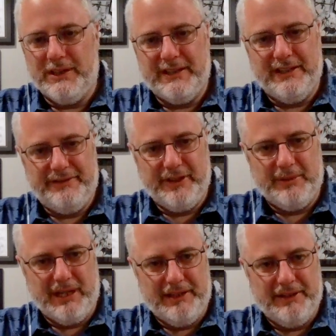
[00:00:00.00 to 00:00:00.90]
to the film
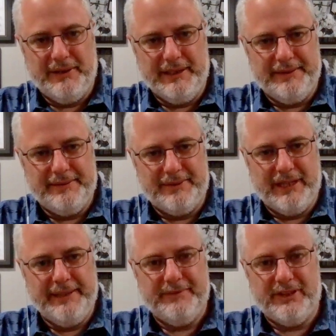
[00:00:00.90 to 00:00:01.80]
continuity,
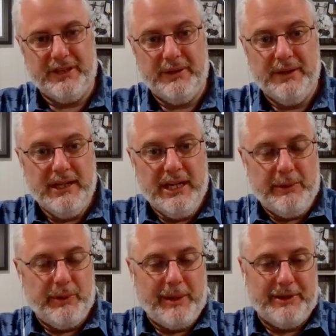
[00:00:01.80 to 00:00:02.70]
right? So
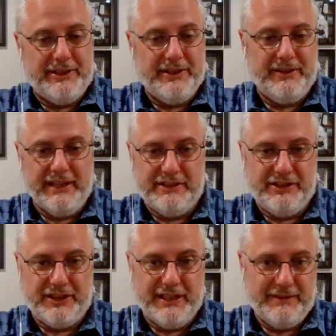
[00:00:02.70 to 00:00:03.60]
we were able to do things that
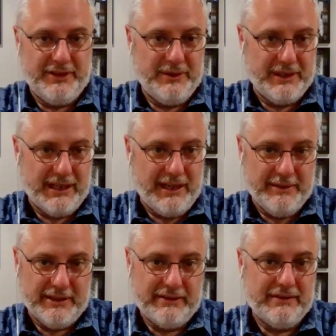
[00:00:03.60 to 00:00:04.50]
you could never do in the
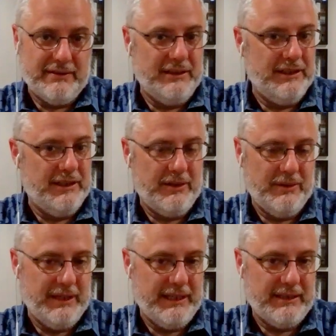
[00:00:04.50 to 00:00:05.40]
comics.
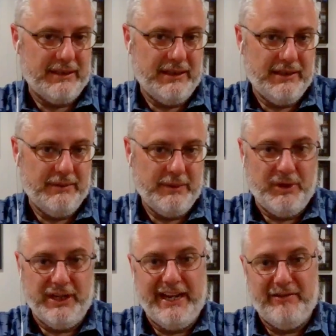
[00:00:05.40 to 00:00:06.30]
Like we
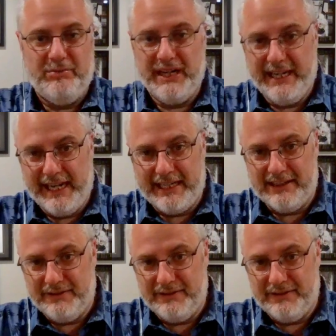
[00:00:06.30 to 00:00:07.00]
wanted to have Brainiac as a